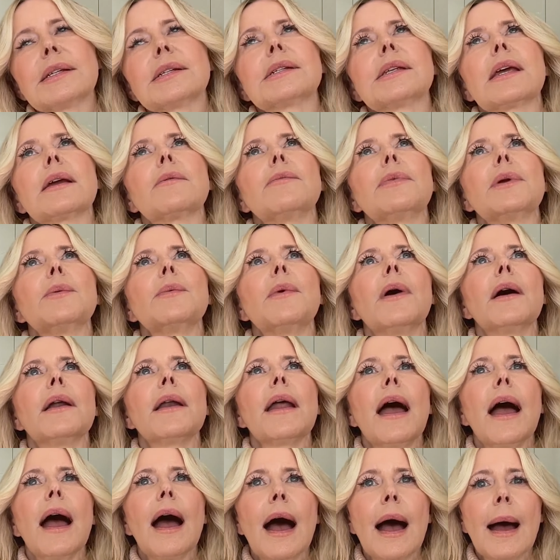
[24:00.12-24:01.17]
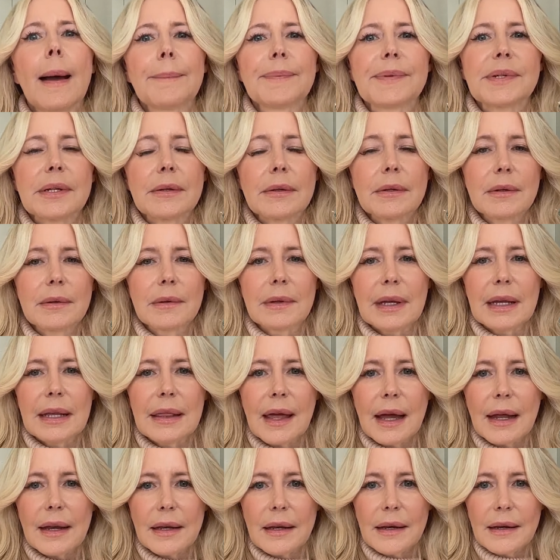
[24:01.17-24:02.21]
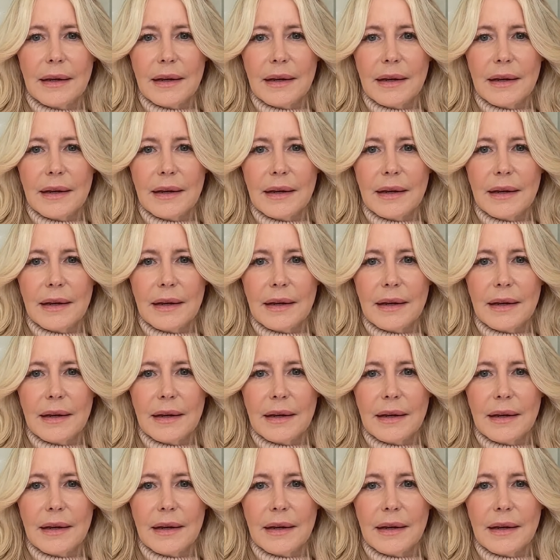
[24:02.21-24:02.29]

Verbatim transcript: is like we want absolutely that